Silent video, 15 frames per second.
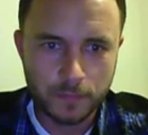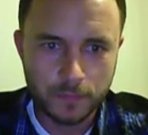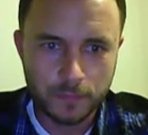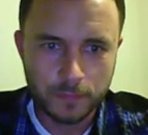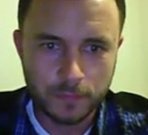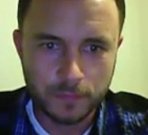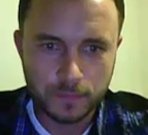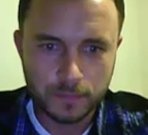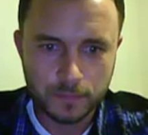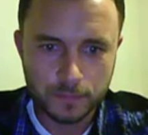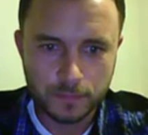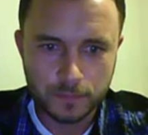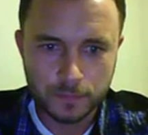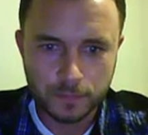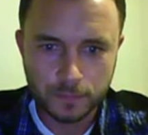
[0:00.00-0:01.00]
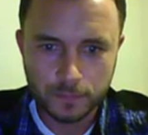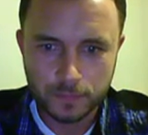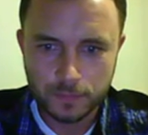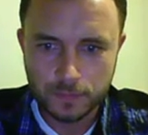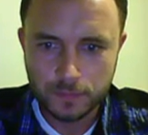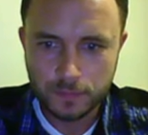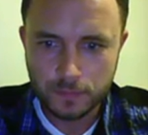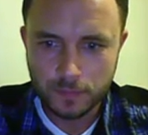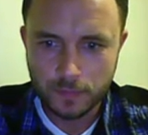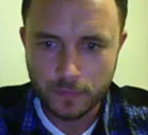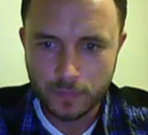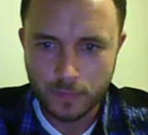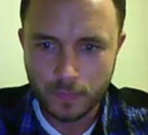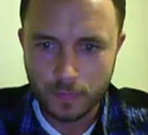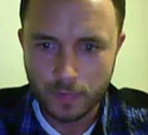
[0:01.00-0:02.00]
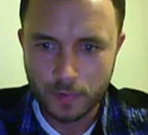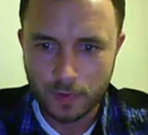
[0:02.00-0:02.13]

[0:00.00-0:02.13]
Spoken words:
Nobody speaks.